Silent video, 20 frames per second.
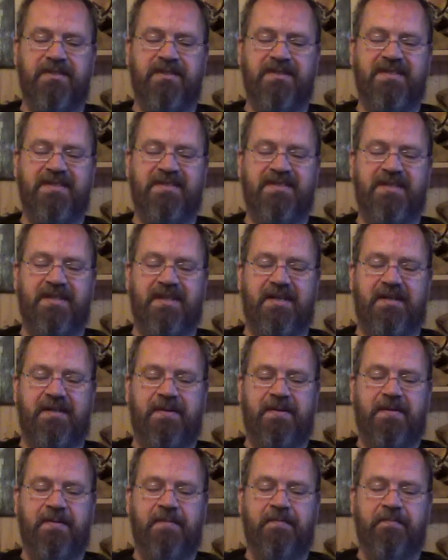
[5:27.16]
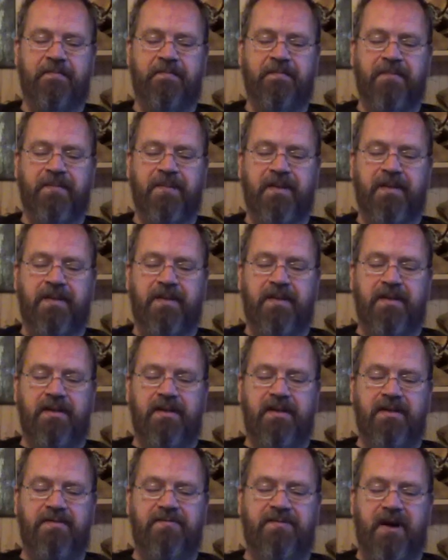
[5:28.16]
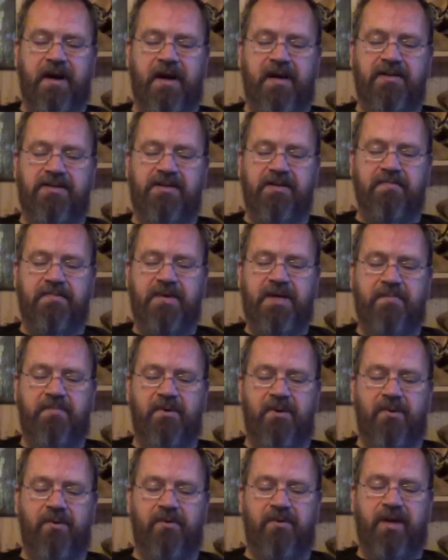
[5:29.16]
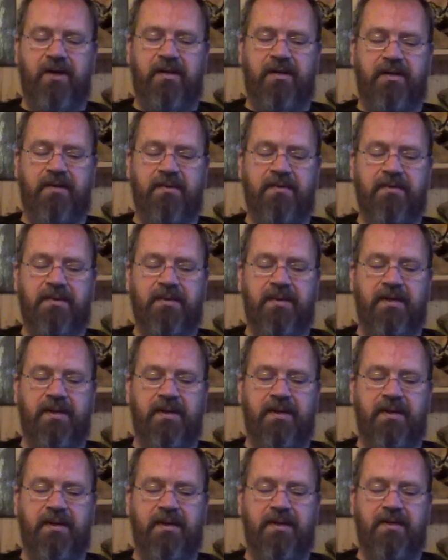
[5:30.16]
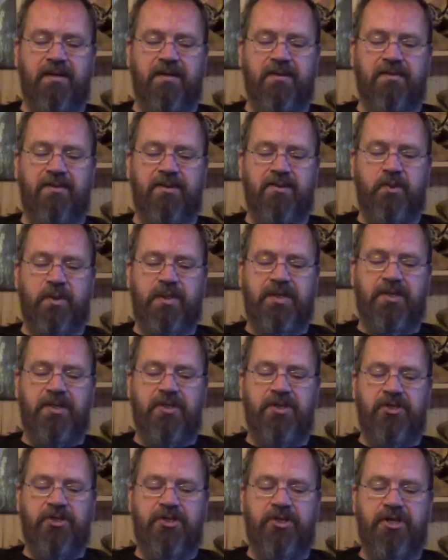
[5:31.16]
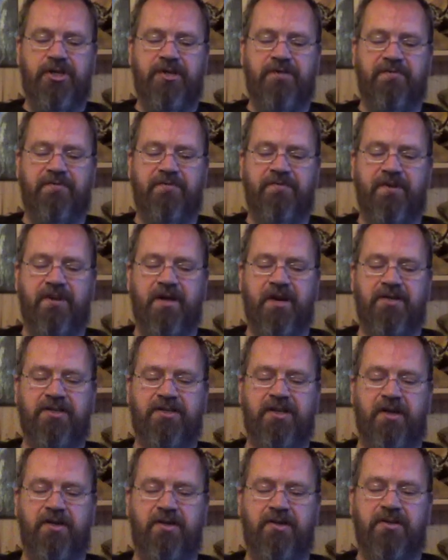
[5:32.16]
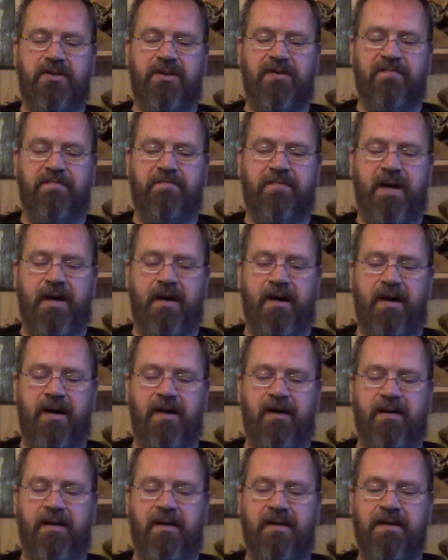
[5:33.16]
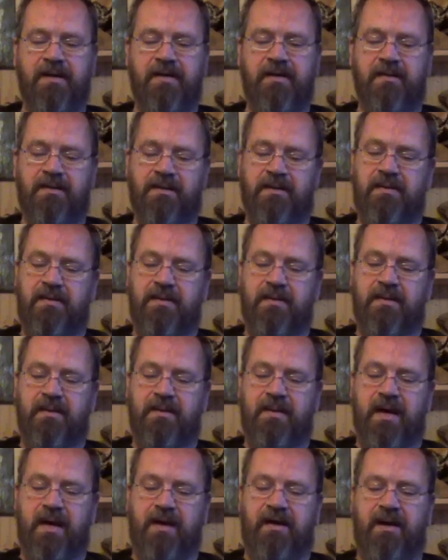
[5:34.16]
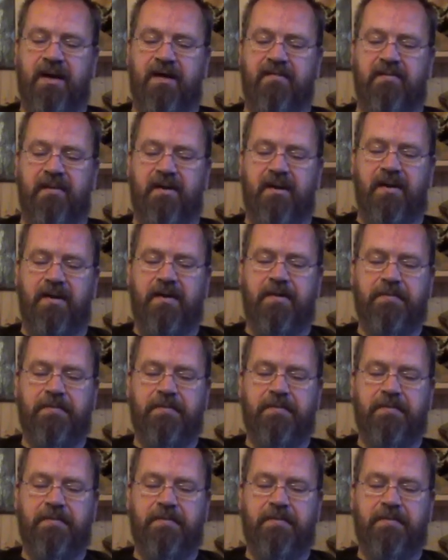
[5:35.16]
he said. He fired some people already. Twitter chief executive Parag Agrawal